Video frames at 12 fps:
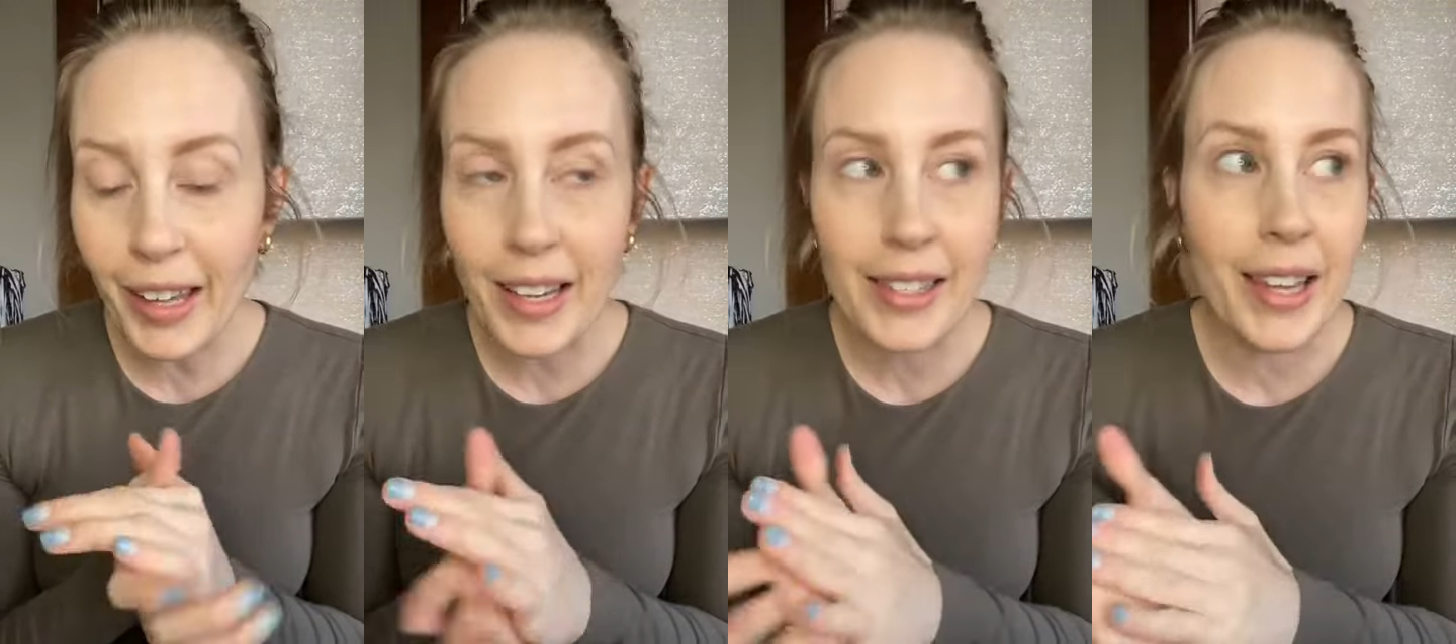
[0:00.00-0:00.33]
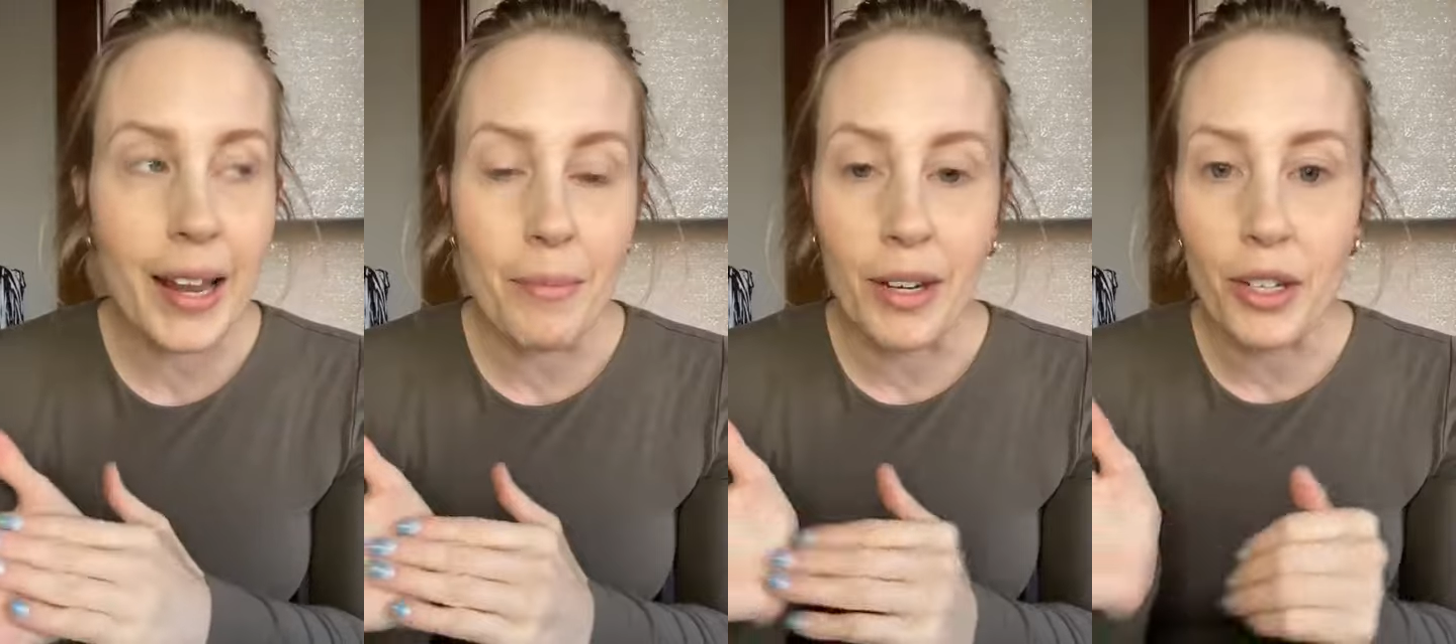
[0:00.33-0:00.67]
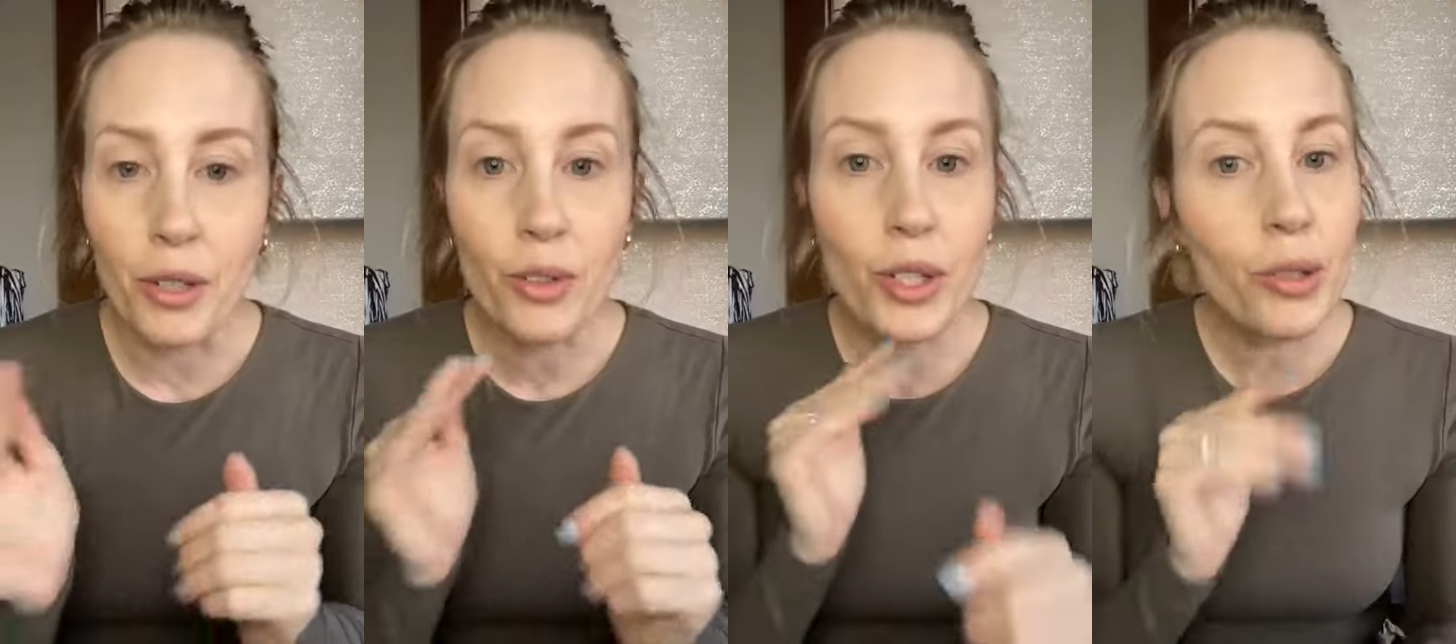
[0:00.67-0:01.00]
Like I said, I'm going
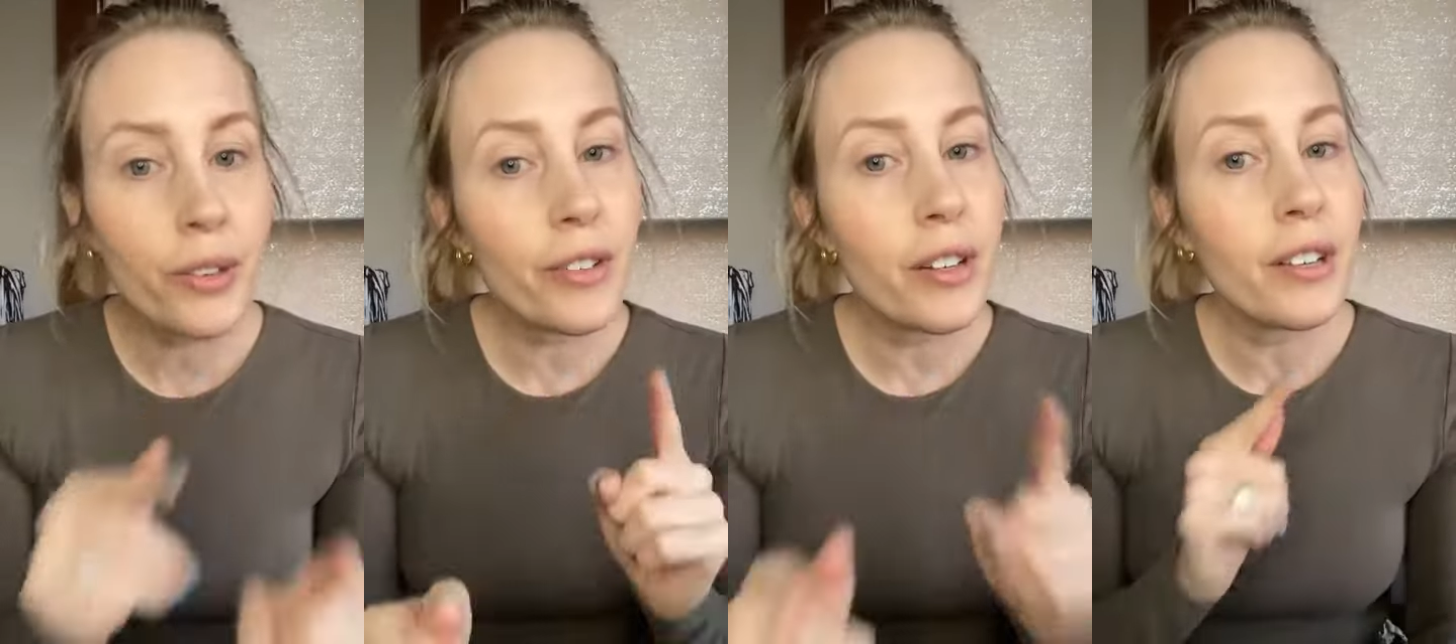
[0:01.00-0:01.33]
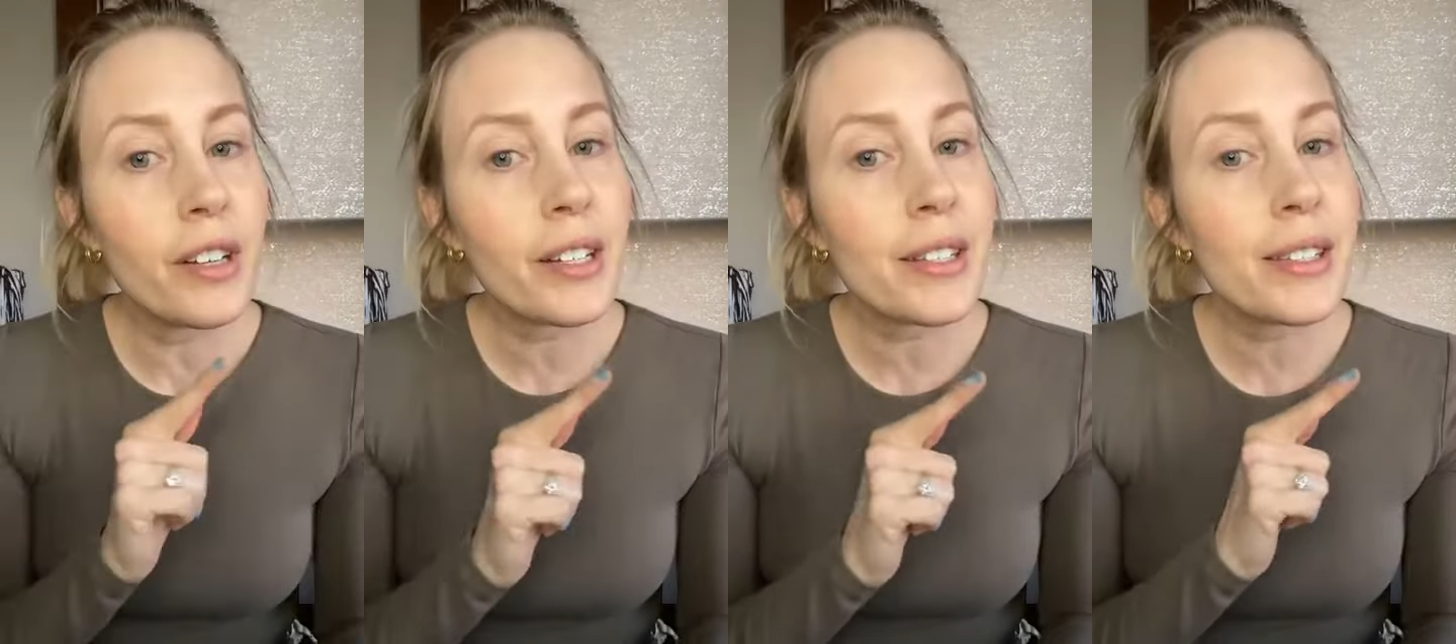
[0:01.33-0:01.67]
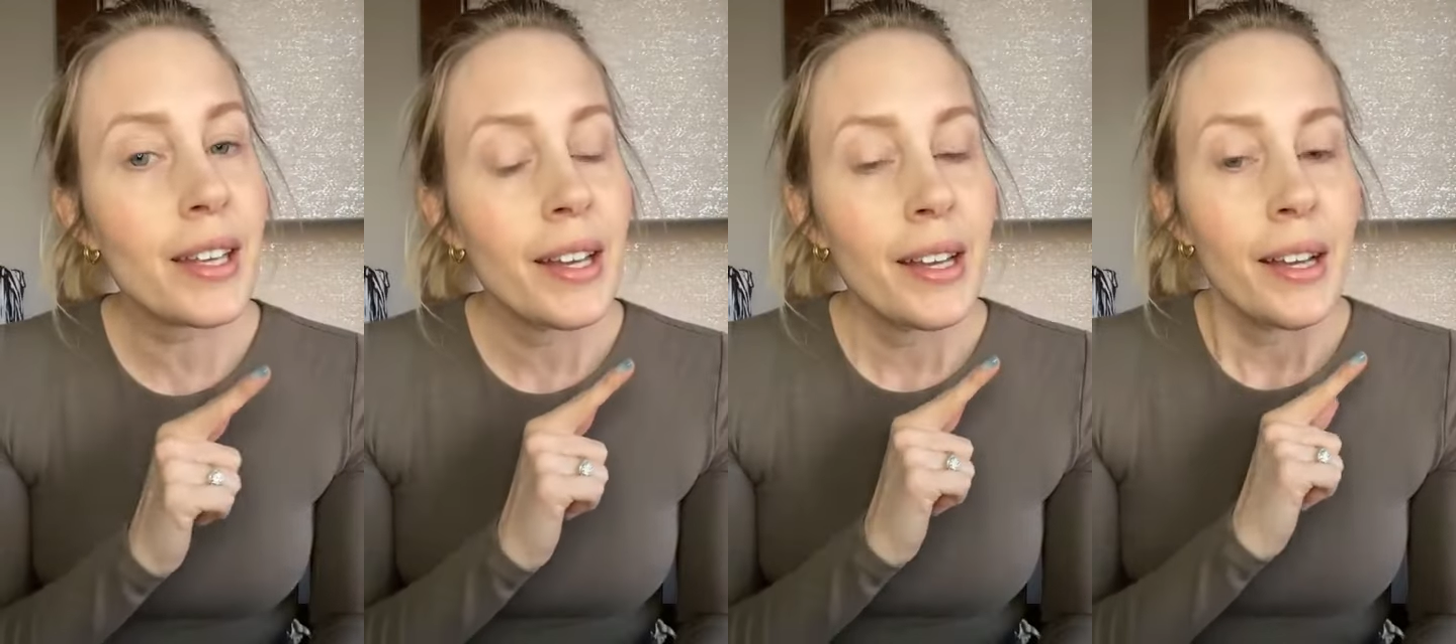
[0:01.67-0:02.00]
to do 2 different looks.